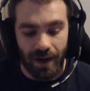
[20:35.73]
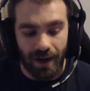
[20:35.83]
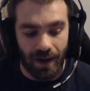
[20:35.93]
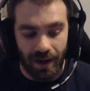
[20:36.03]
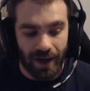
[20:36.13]

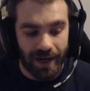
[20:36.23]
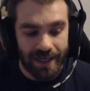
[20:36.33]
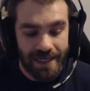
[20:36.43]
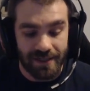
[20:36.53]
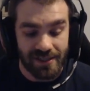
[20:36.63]
I
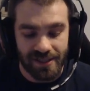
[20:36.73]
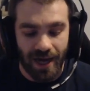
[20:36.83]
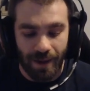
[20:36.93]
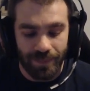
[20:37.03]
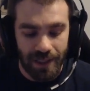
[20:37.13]
need to
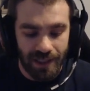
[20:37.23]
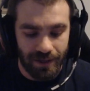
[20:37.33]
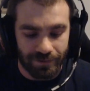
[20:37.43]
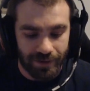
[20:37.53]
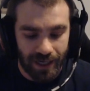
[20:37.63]
stop
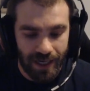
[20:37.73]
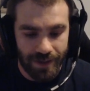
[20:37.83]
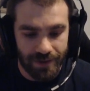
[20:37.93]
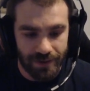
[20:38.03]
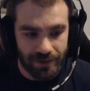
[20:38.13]
being
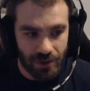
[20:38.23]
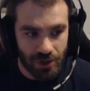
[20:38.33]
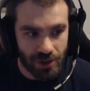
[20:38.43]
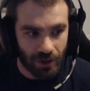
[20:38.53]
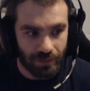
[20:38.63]
afraid to
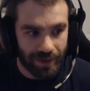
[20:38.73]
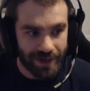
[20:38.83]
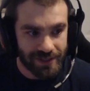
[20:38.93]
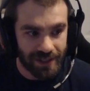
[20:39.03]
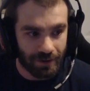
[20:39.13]
show
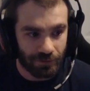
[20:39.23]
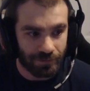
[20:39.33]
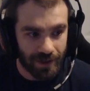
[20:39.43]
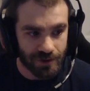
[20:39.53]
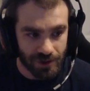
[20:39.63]
myself
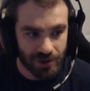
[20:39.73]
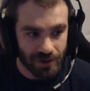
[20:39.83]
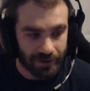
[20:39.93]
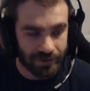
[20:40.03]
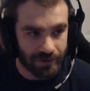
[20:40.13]
and just
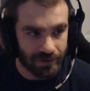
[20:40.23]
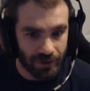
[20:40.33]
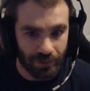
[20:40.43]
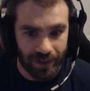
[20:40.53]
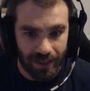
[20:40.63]
start
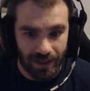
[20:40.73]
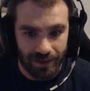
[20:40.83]
doing it.